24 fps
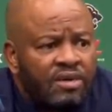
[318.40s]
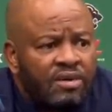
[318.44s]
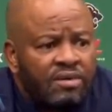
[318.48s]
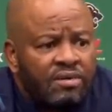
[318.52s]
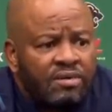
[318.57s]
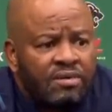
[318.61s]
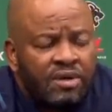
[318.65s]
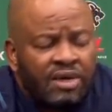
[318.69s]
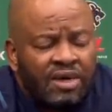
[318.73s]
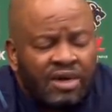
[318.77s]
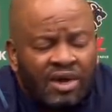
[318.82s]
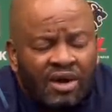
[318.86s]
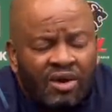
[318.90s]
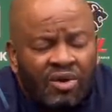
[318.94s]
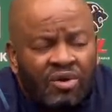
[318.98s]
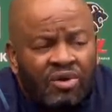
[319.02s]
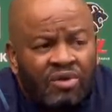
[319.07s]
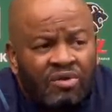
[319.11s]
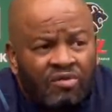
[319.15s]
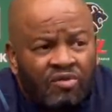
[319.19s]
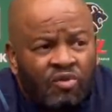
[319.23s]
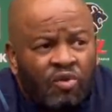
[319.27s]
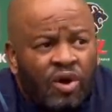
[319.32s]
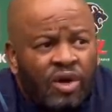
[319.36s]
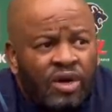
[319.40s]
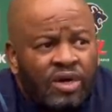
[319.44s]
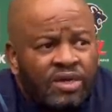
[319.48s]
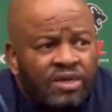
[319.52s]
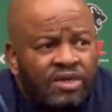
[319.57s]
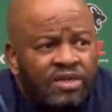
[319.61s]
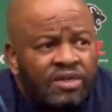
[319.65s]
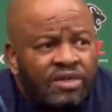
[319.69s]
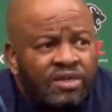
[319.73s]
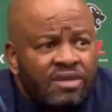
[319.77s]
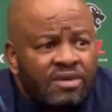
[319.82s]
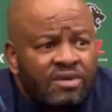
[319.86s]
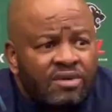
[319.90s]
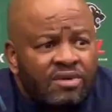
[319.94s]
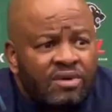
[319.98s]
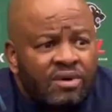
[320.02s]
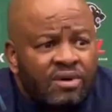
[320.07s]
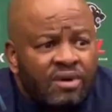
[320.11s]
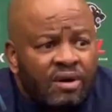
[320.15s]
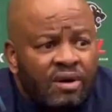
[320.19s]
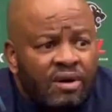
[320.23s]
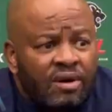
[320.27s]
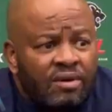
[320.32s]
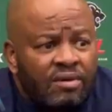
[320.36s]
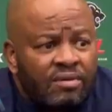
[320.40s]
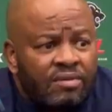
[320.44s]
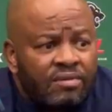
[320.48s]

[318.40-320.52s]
We had a lot of quality. You know,